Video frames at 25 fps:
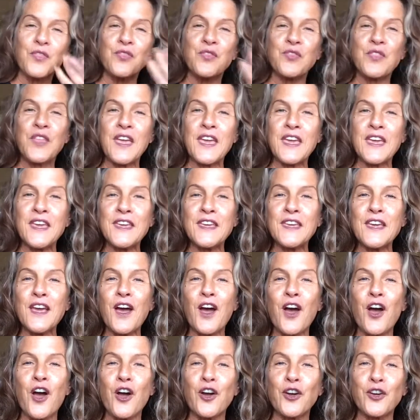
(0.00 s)
They
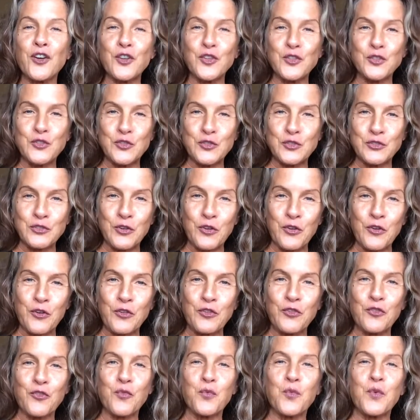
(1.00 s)
are
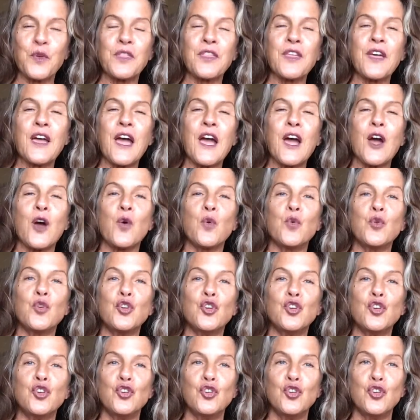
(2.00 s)
concerned with how
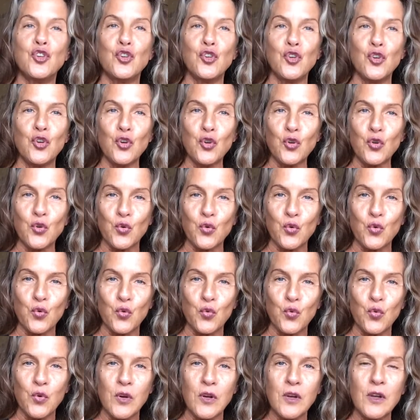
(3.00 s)

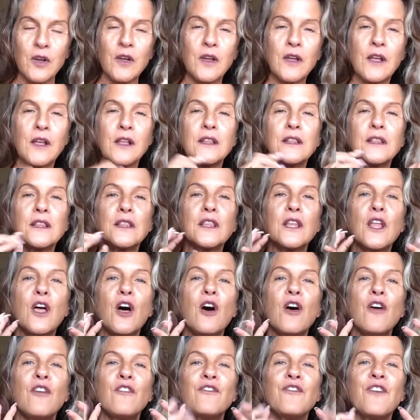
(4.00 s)
you
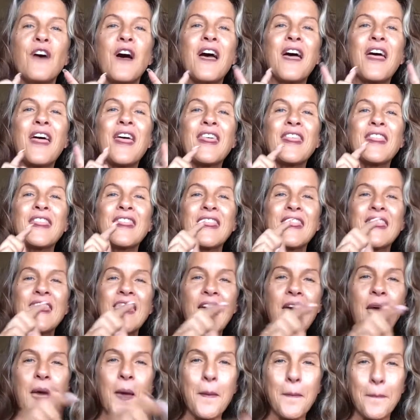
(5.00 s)
love
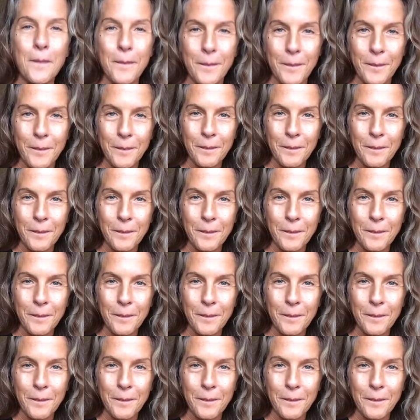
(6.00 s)
them.